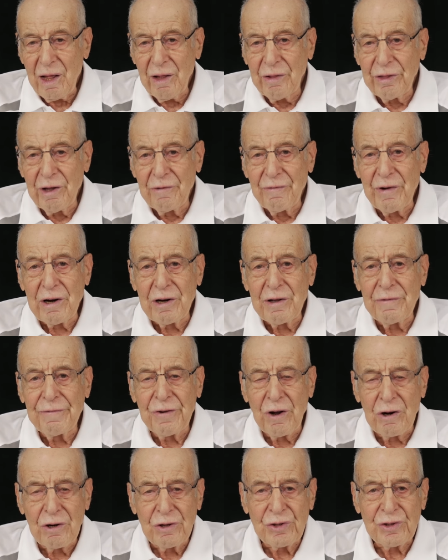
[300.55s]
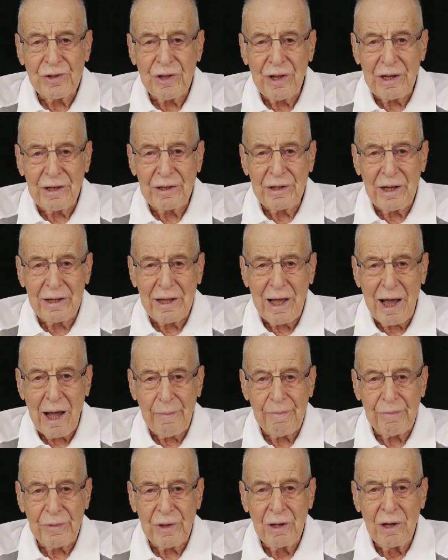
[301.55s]
The very first thing that
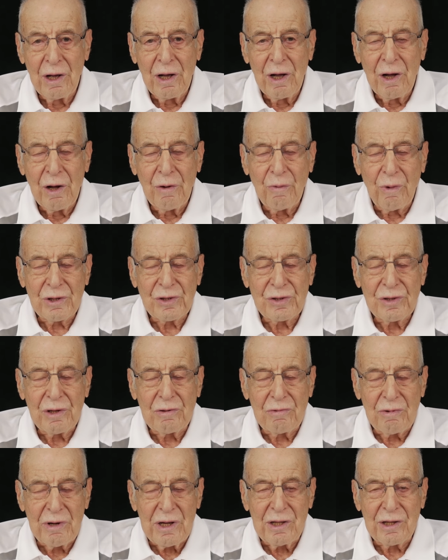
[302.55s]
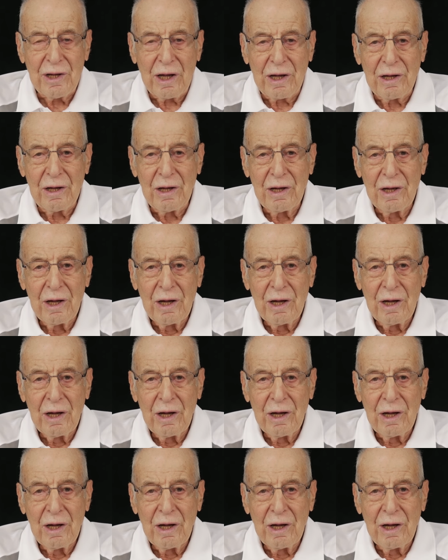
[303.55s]
happened was the greeting